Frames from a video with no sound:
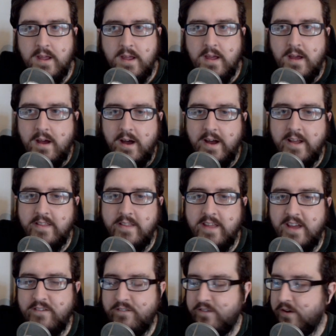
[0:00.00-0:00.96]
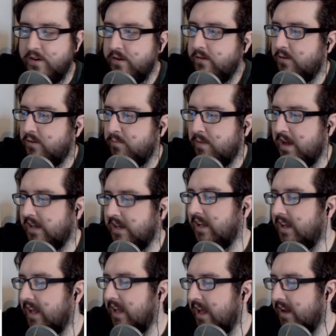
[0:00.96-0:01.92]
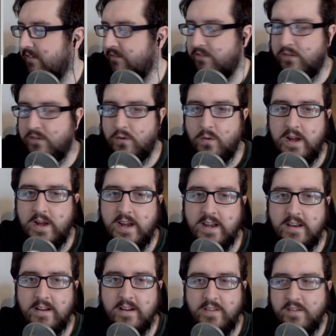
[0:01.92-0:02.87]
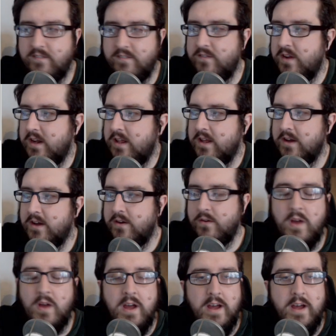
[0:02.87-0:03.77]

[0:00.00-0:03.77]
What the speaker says: Hi there folks, back again for another video.